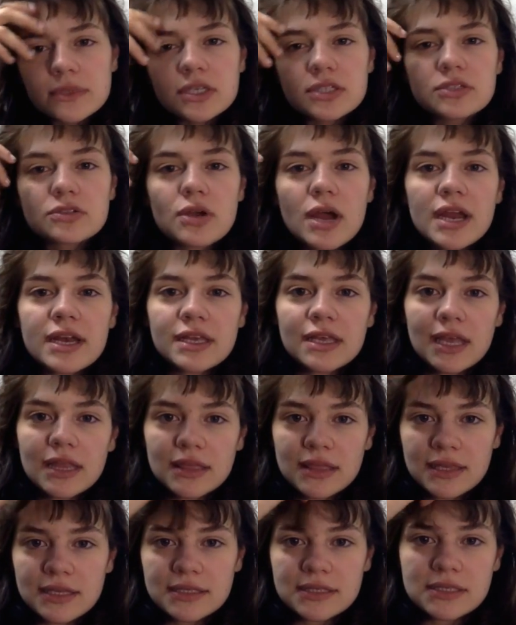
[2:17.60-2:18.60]
I'm gonna try to
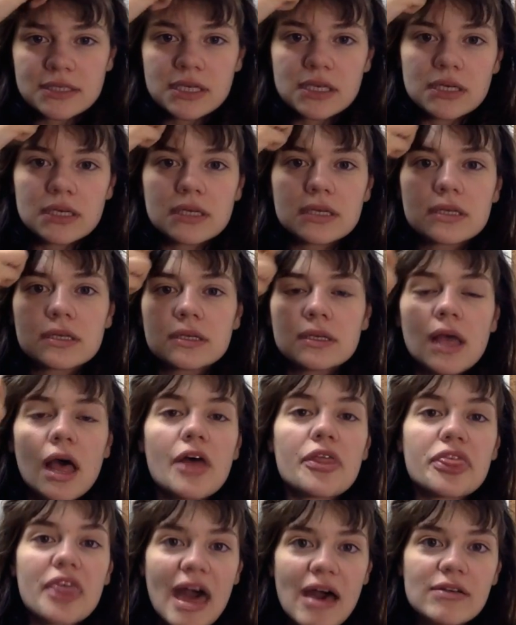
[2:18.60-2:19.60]
get this to
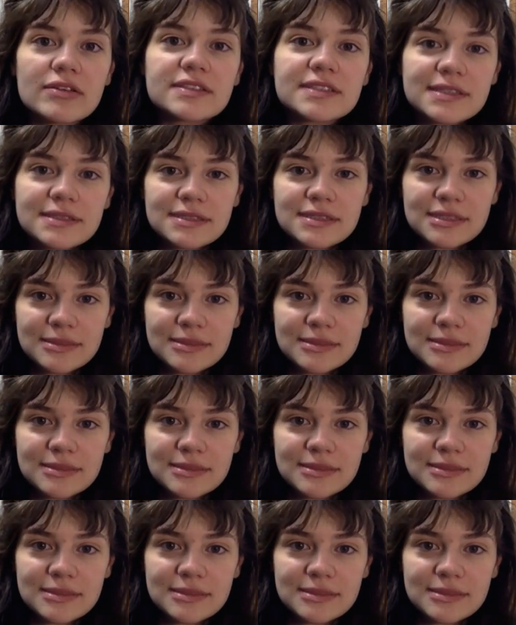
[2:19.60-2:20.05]
1,000